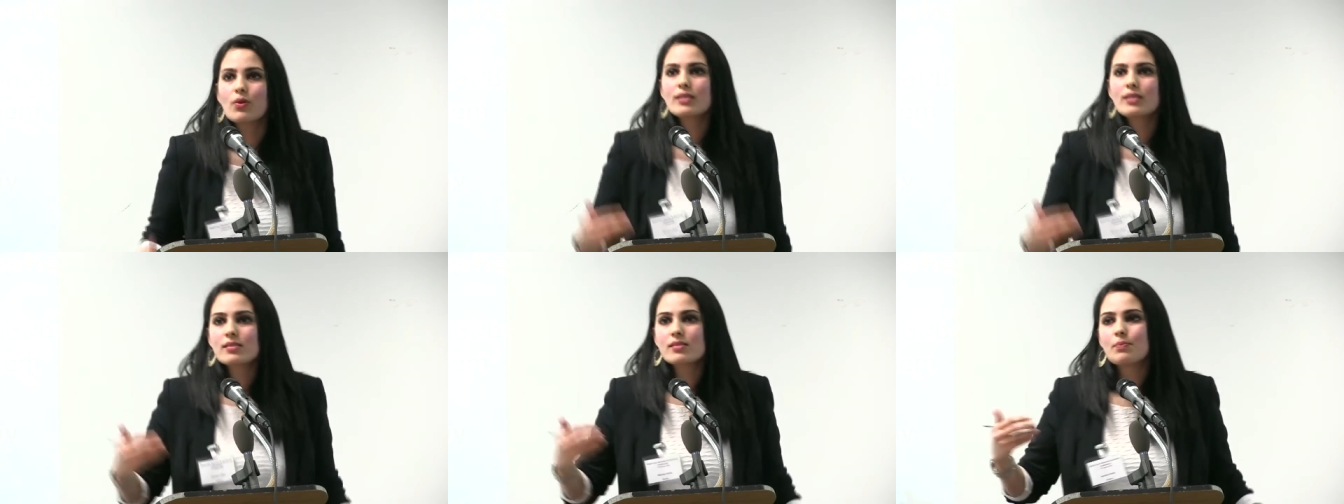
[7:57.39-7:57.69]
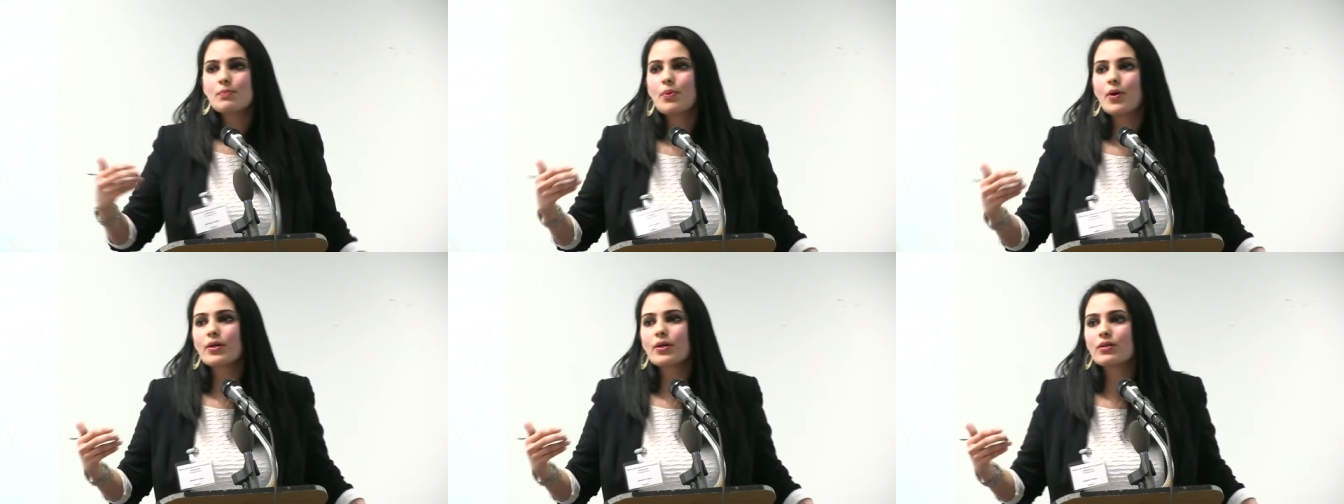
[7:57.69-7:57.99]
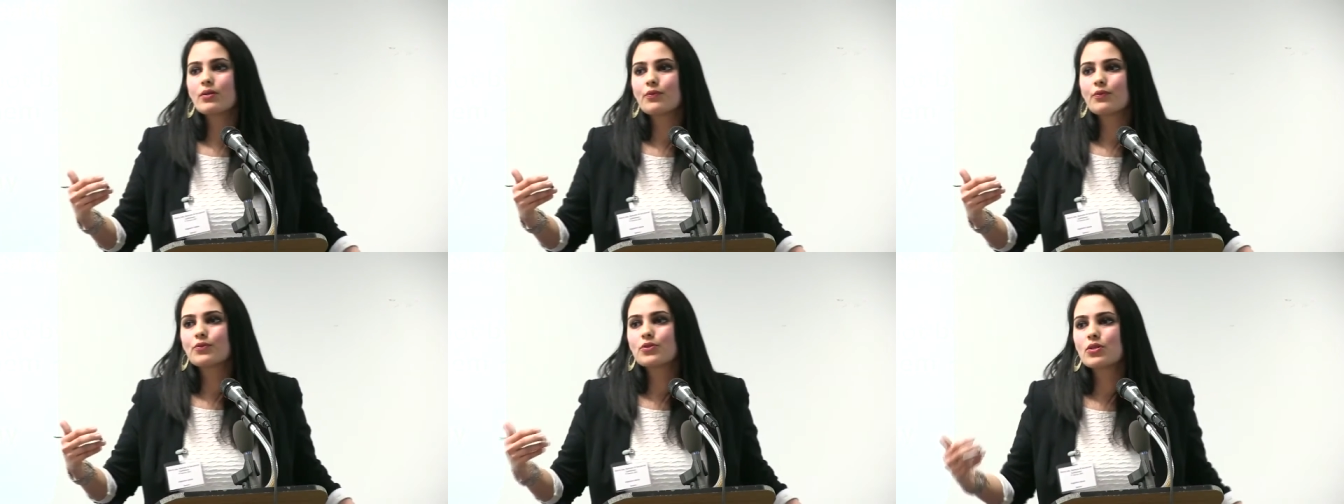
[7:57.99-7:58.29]
What's the
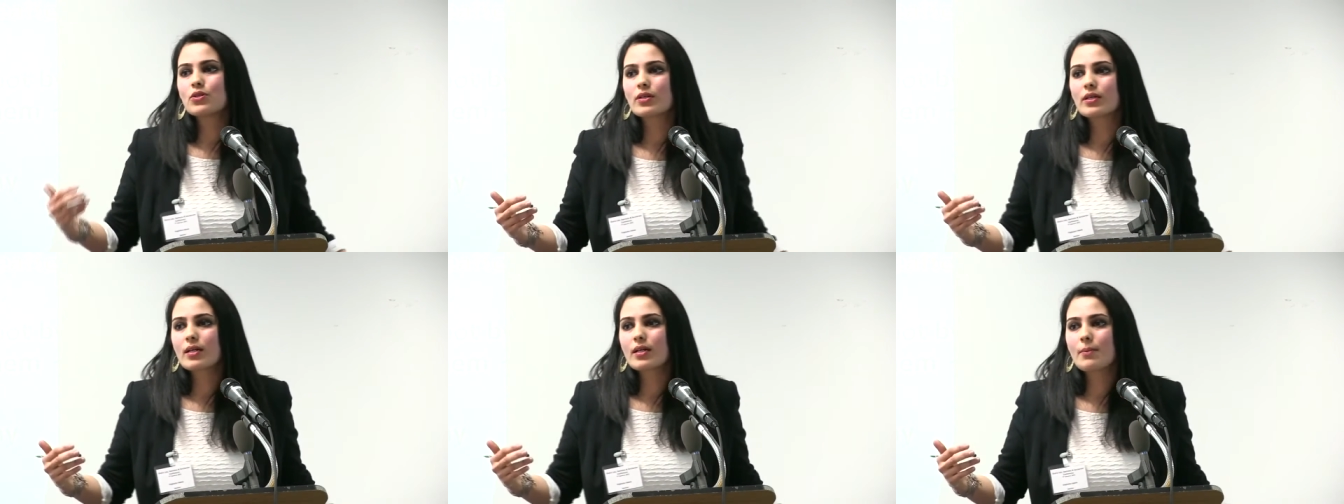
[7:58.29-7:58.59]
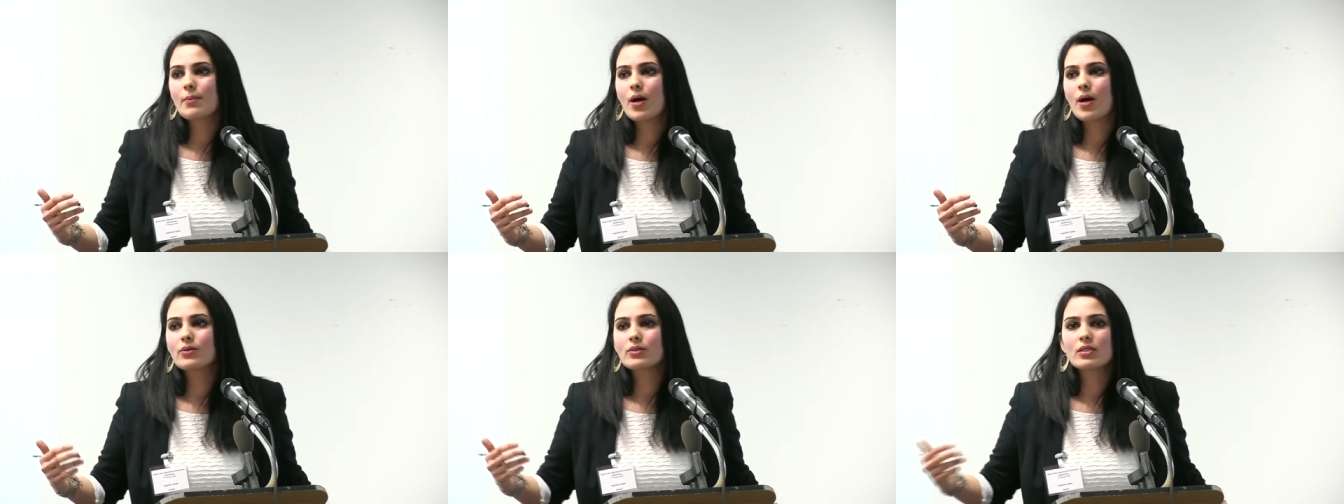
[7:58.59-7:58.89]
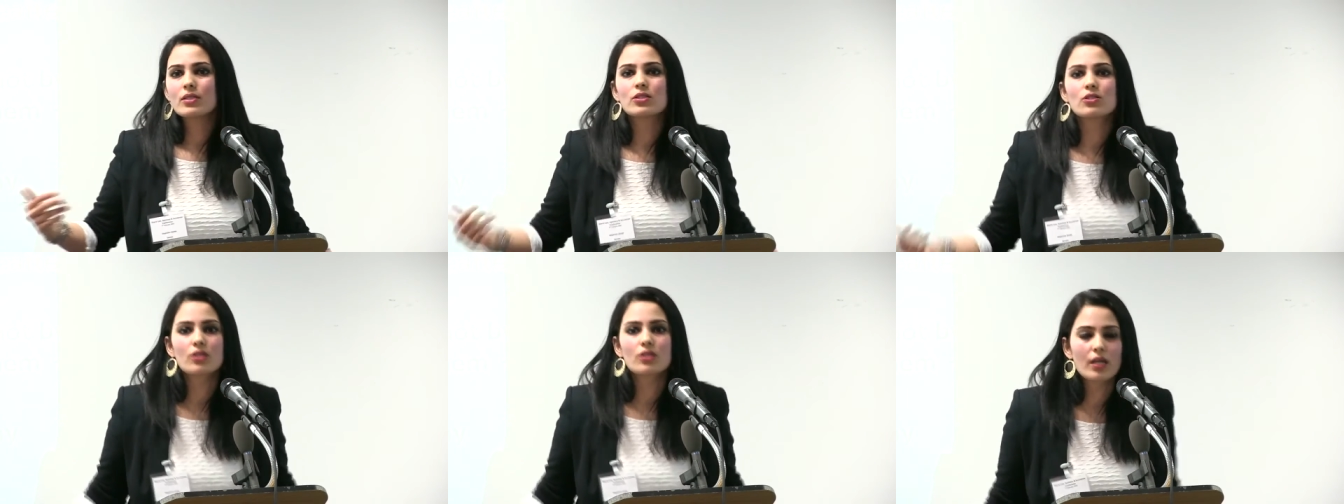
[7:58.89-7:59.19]
point of talking
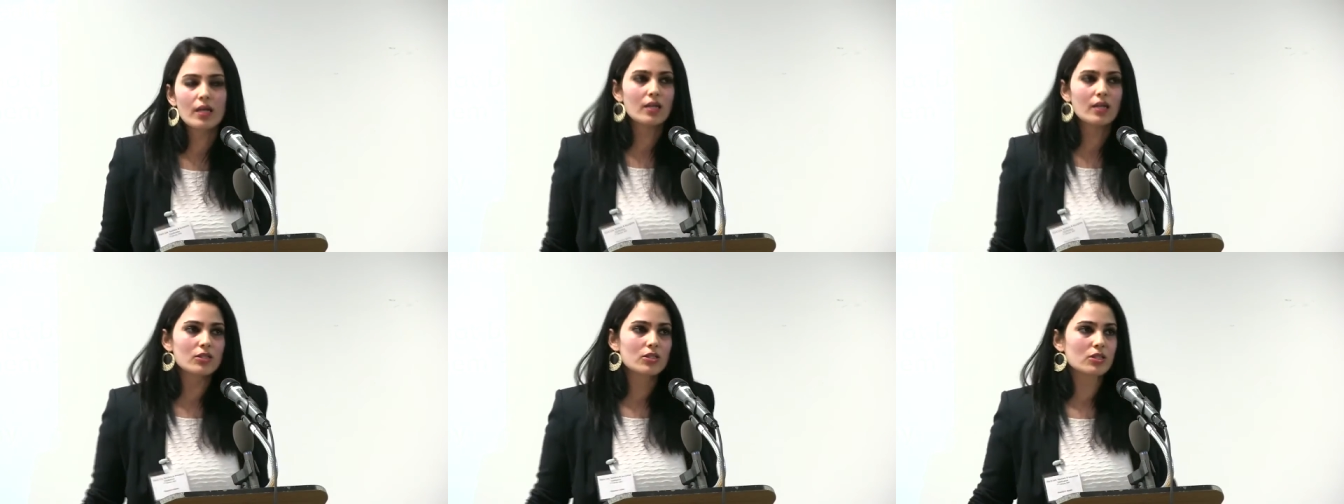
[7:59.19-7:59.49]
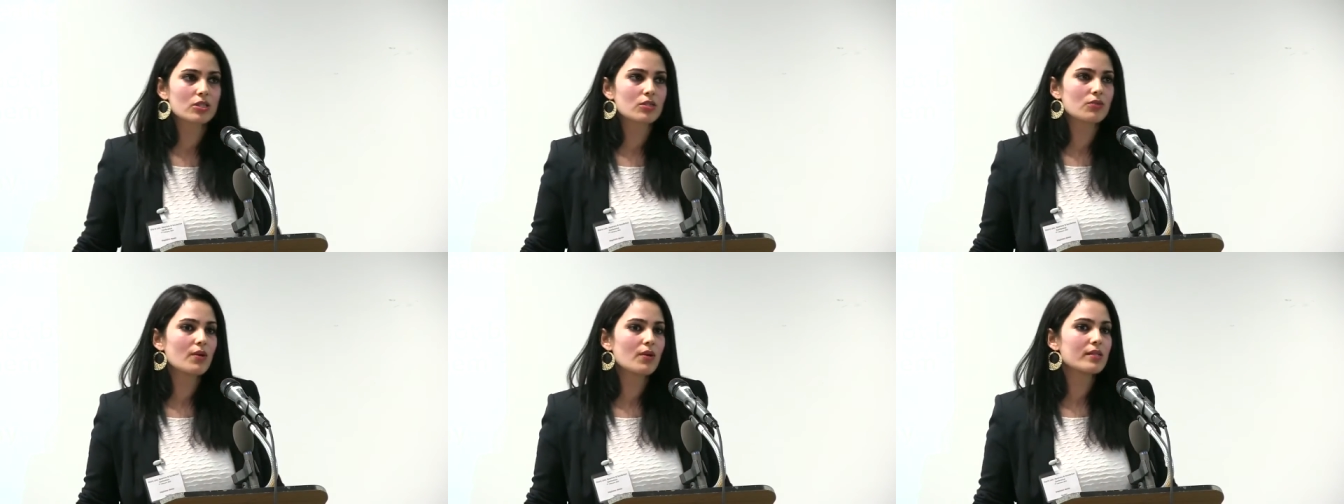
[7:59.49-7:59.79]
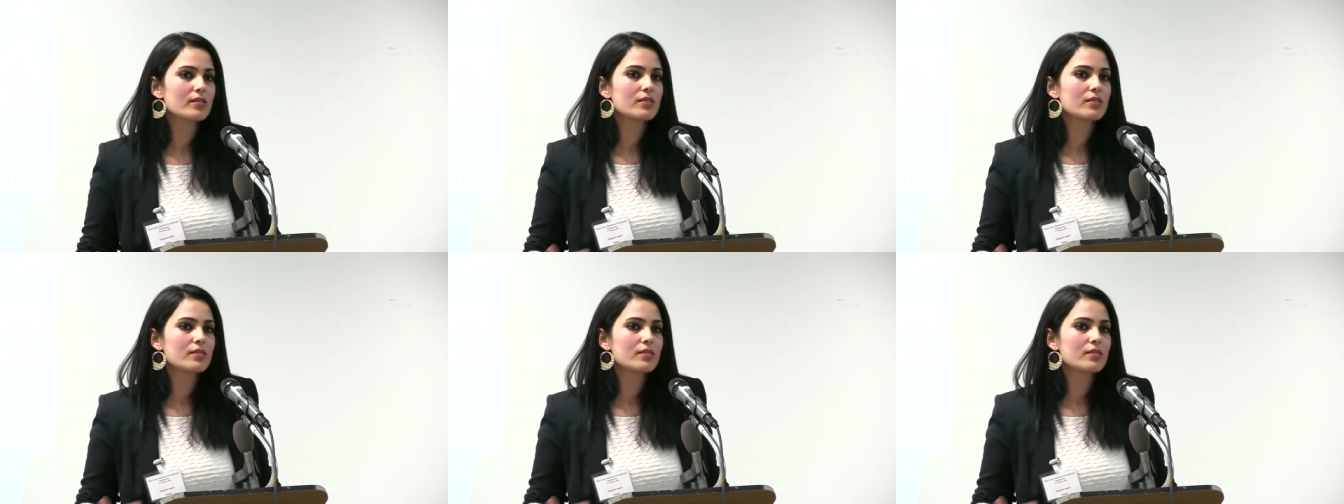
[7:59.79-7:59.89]
about education?